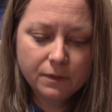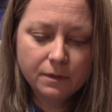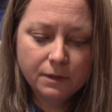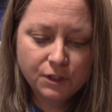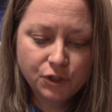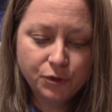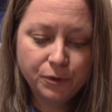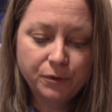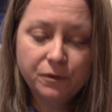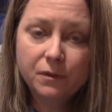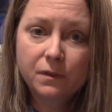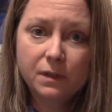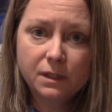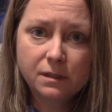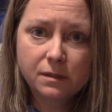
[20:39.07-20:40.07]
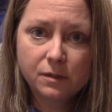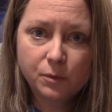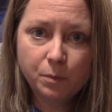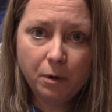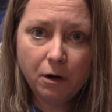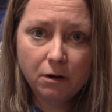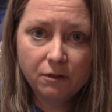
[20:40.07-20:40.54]
the truth of this as
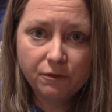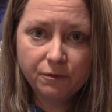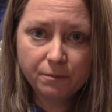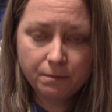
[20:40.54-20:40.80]
part of